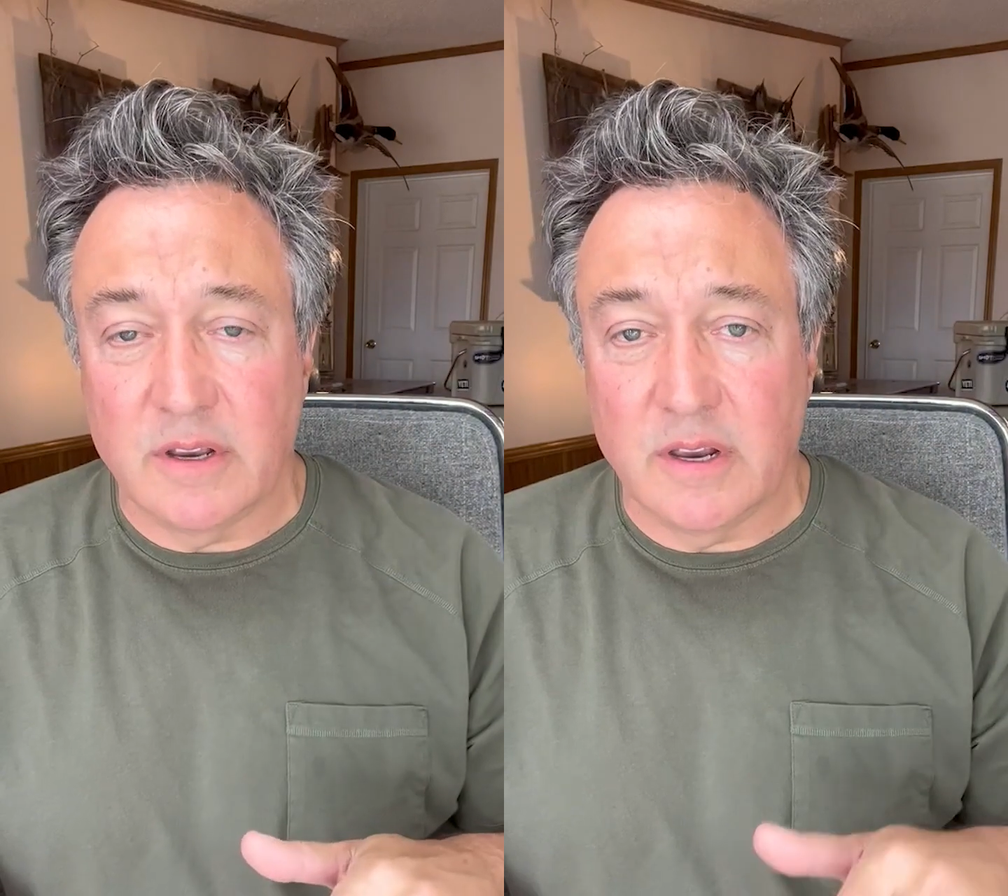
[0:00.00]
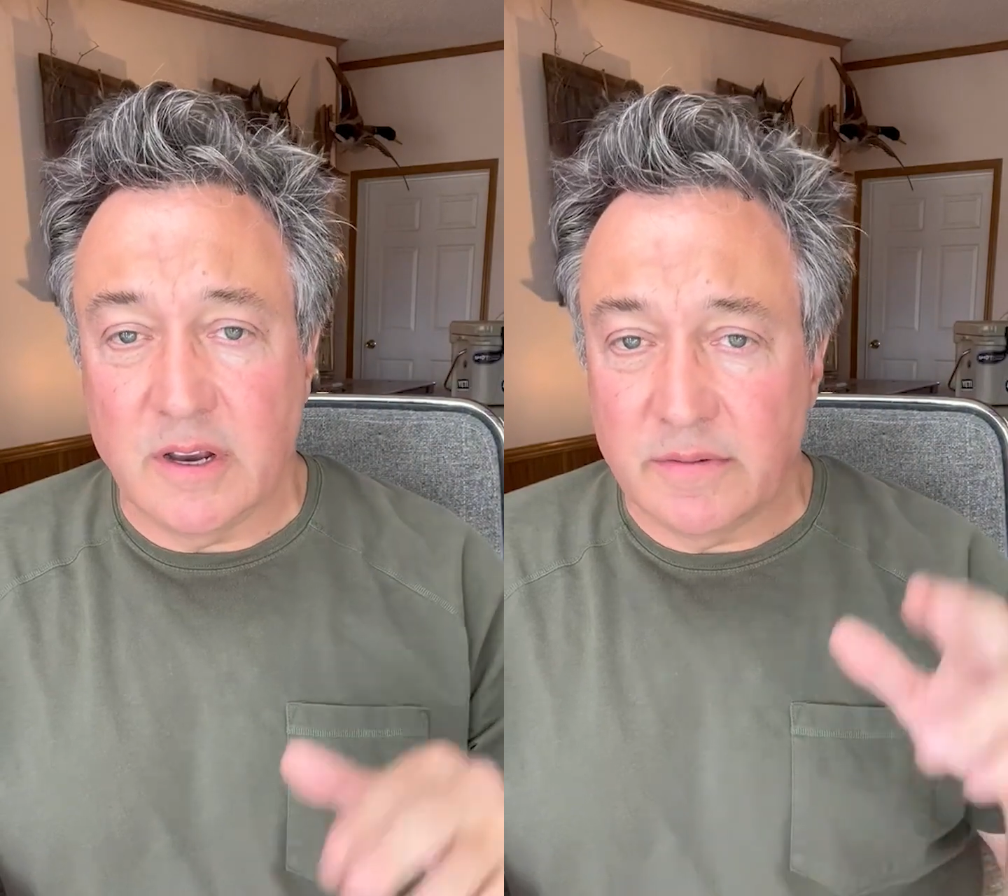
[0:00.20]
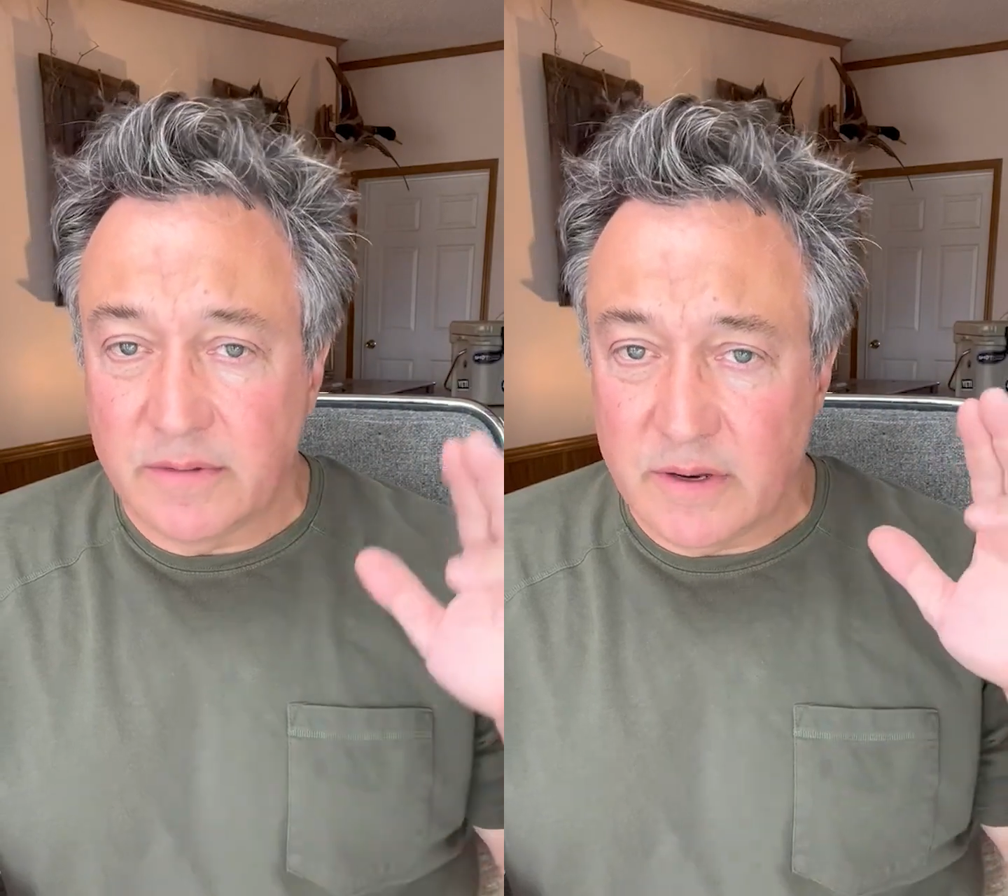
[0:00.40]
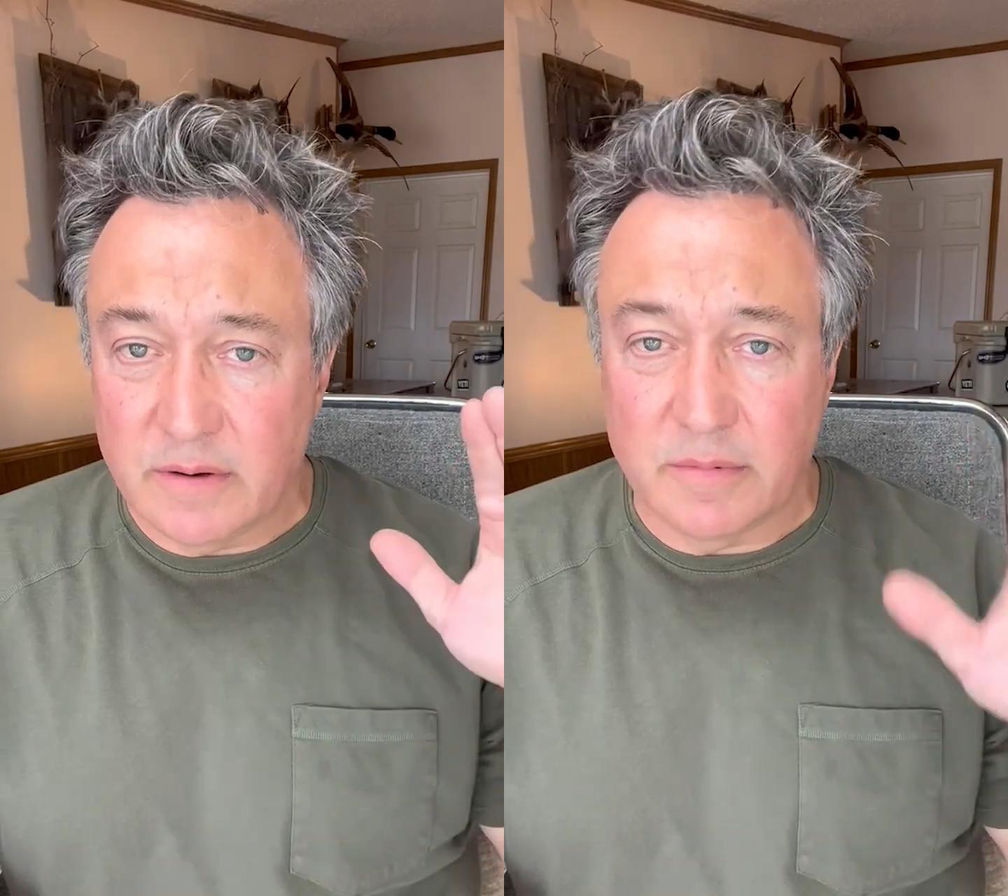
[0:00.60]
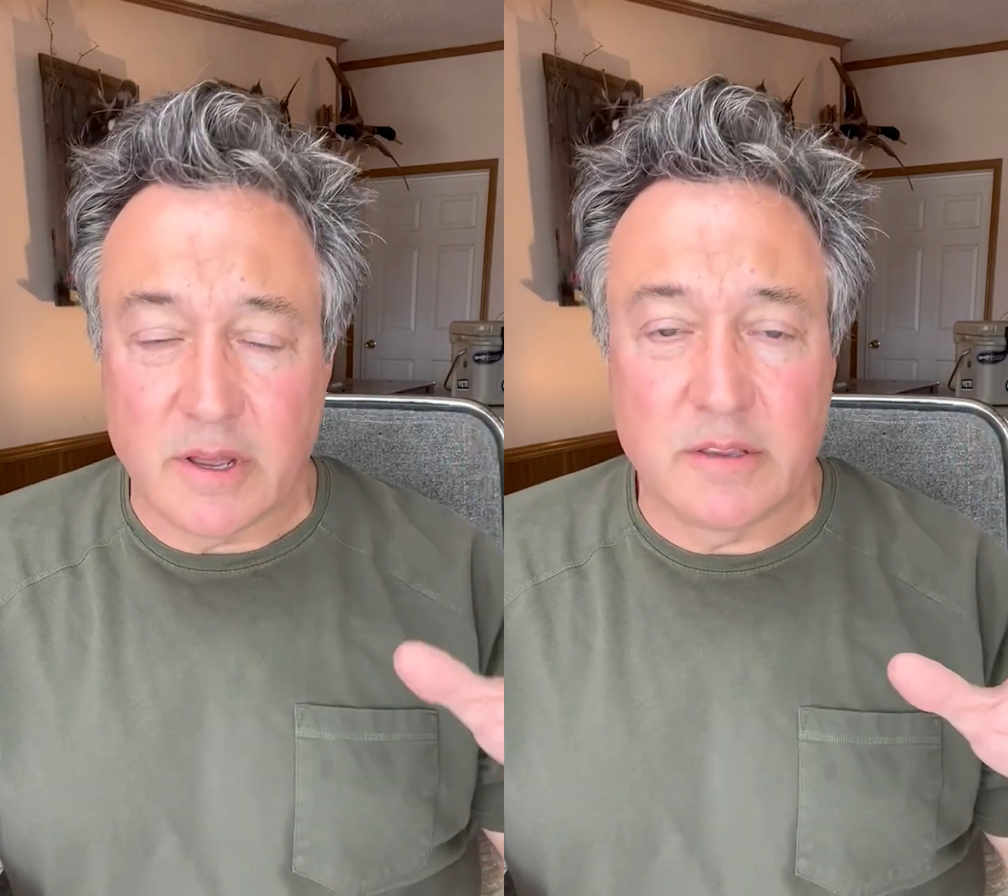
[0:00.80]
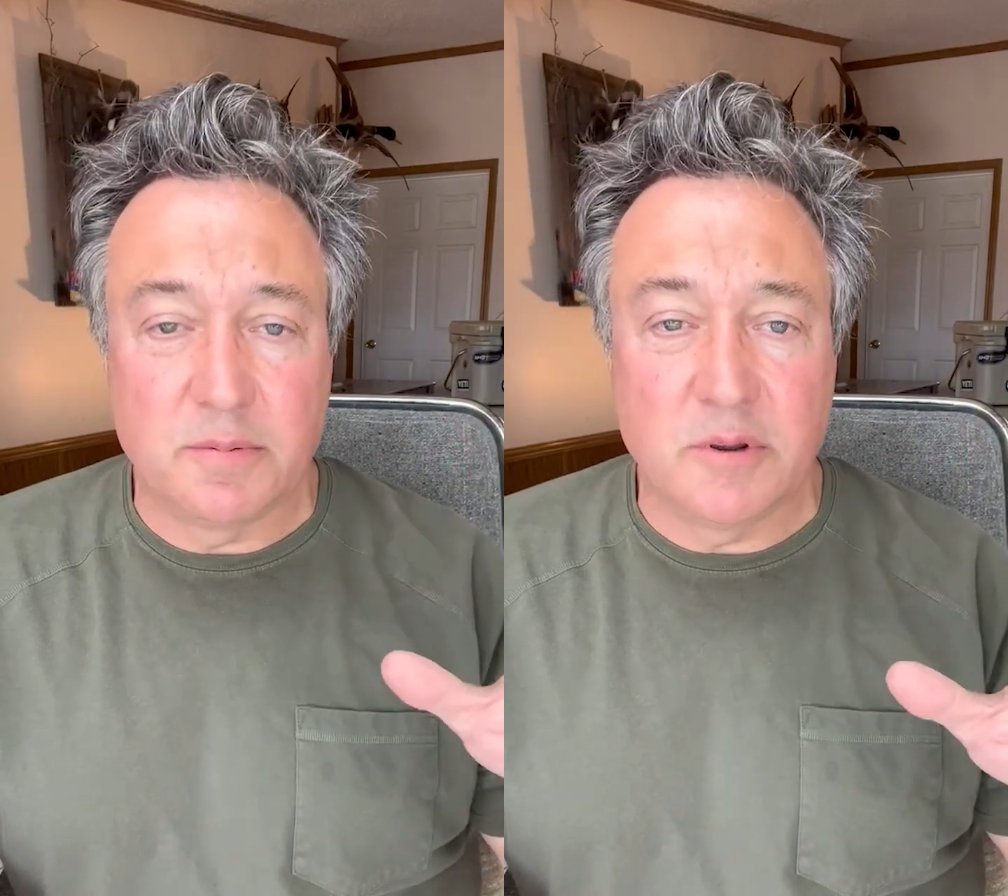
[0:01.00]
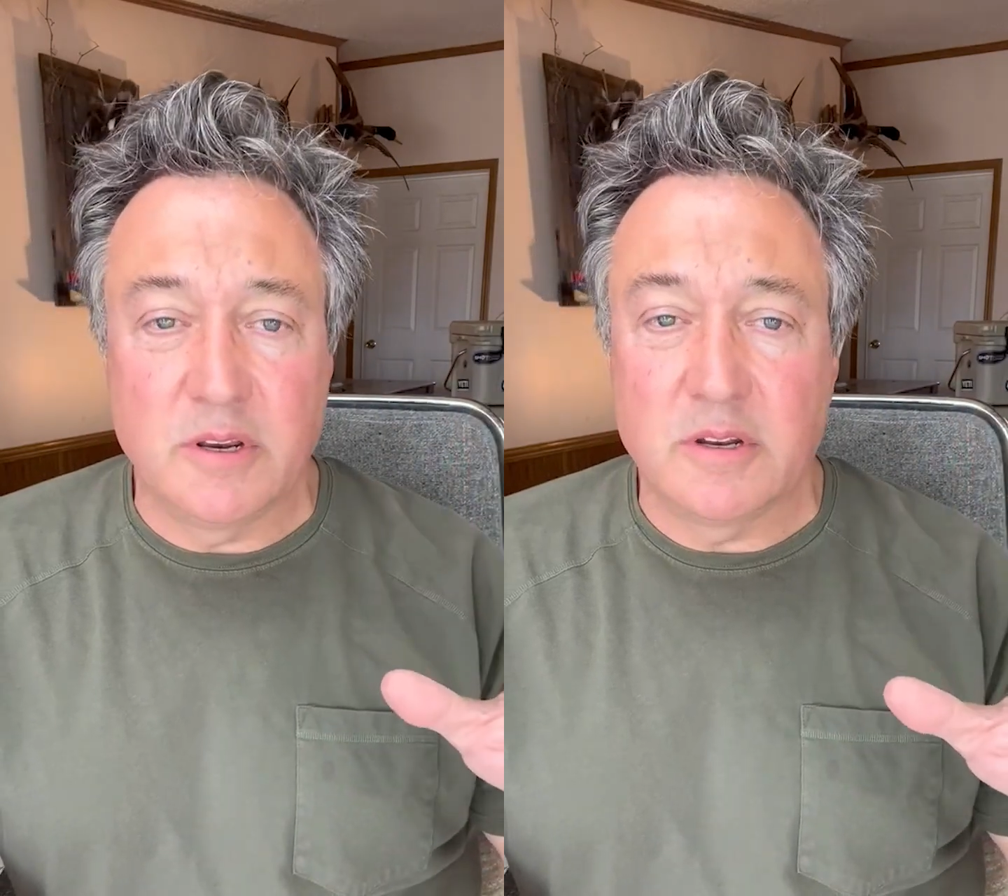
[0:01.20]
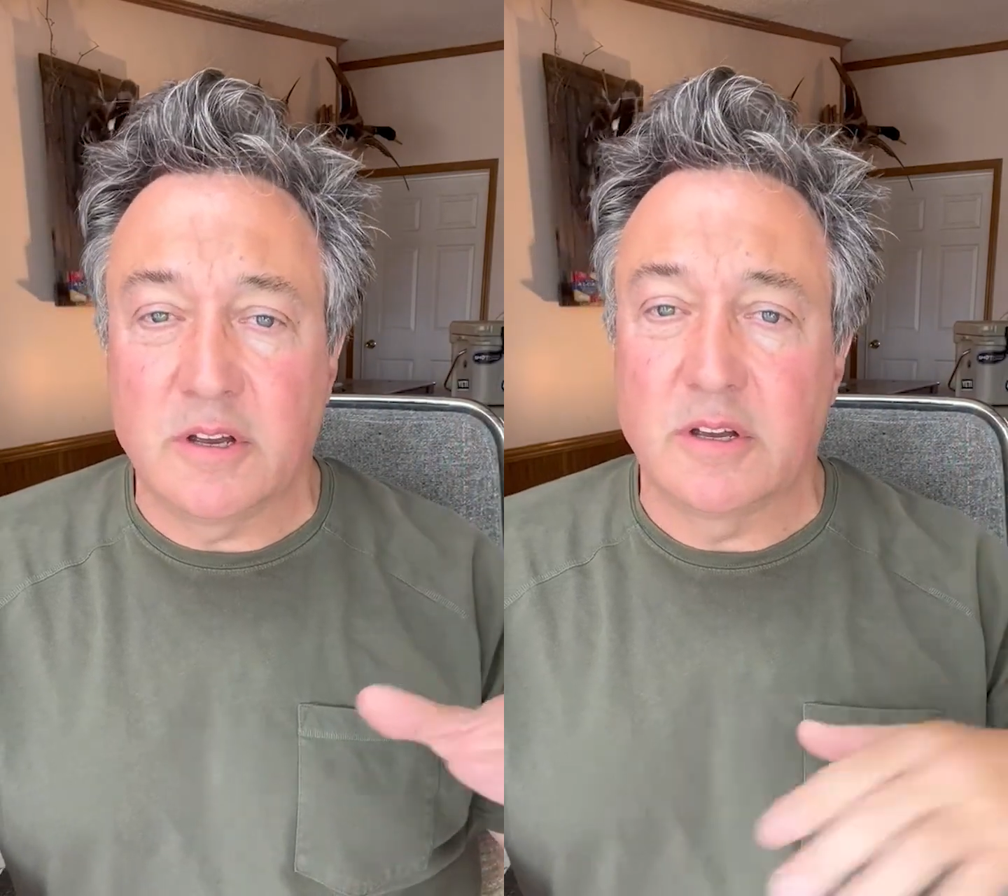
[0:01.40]
And I've seen
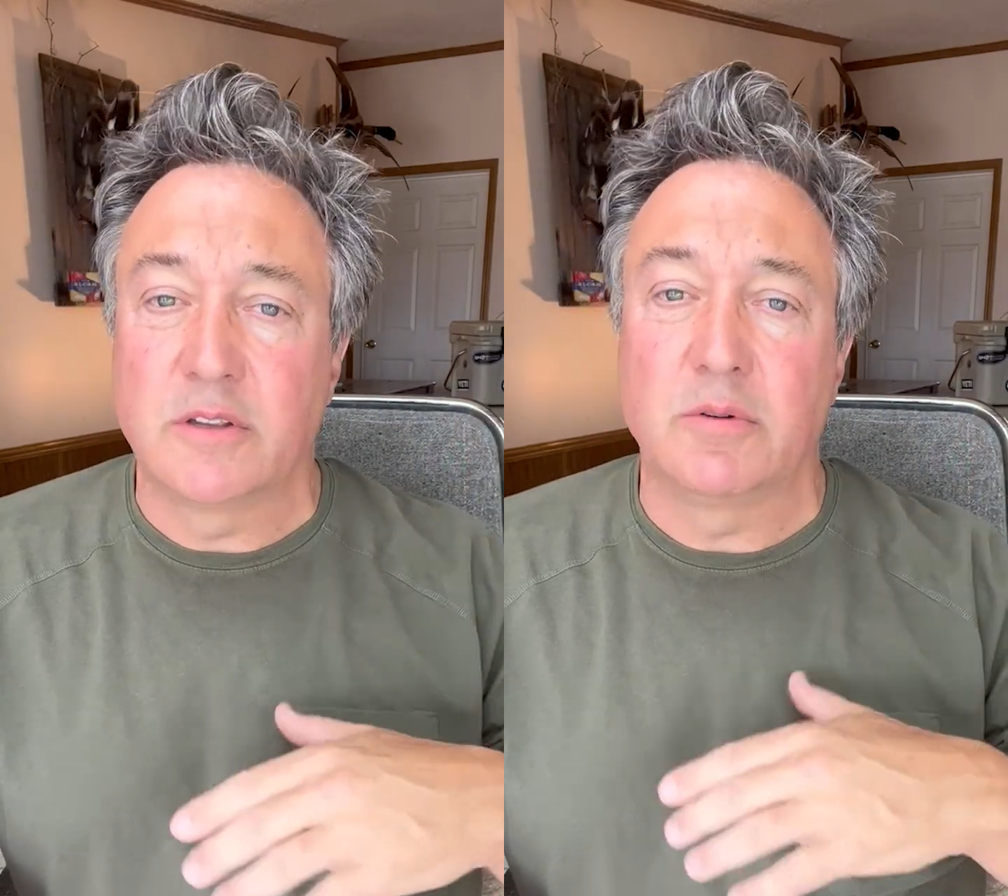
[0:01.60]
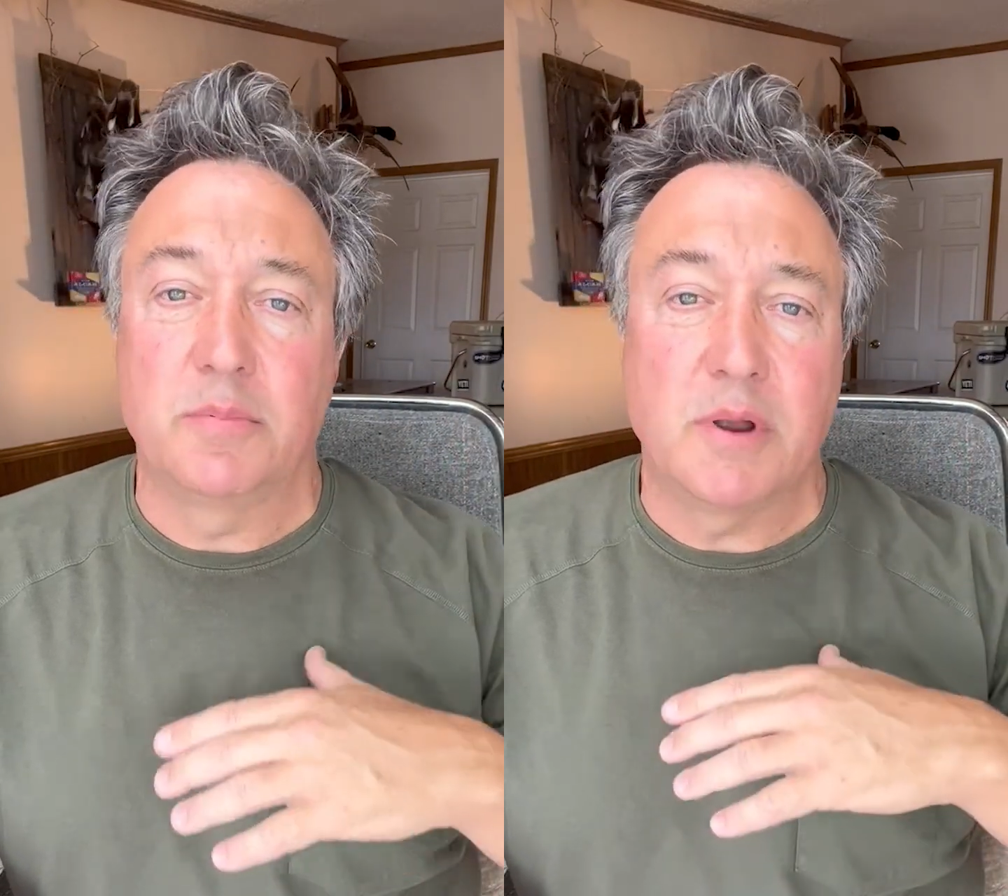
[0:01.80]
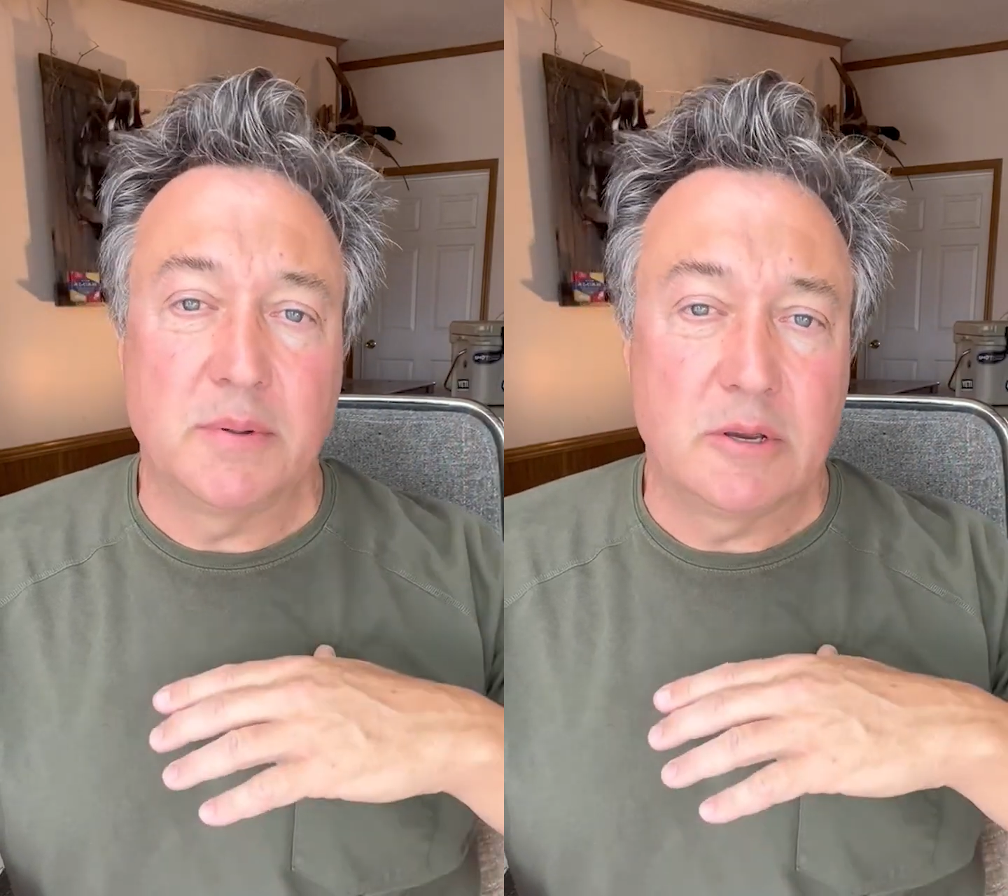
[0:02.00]
plenty of dogs that were probably